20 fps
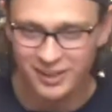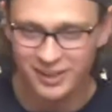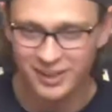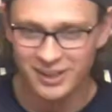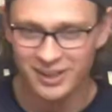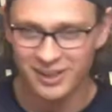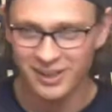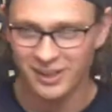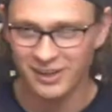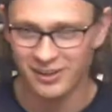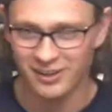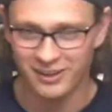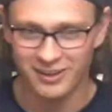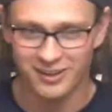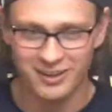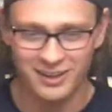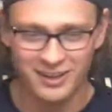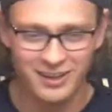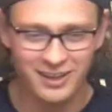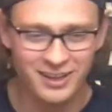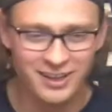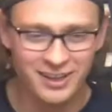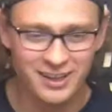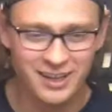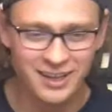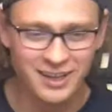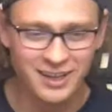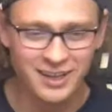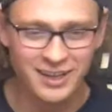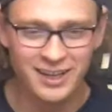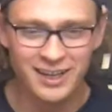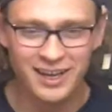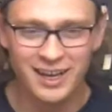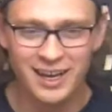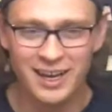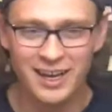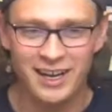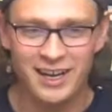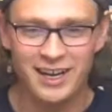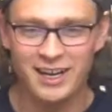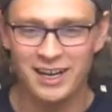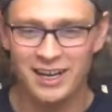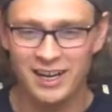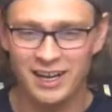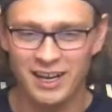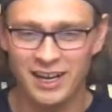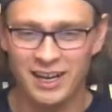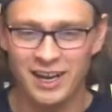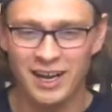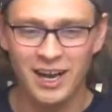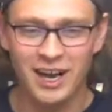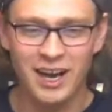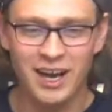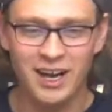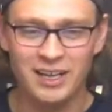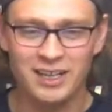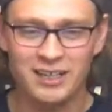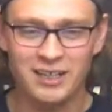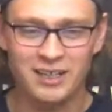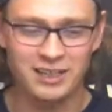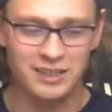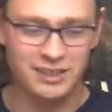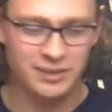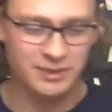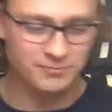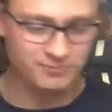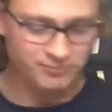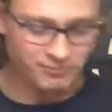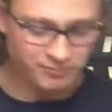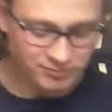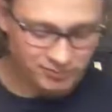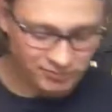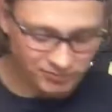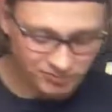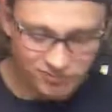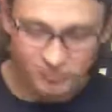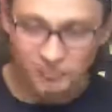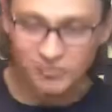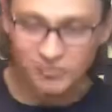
Gildal somewhere where he can sleep the rest of his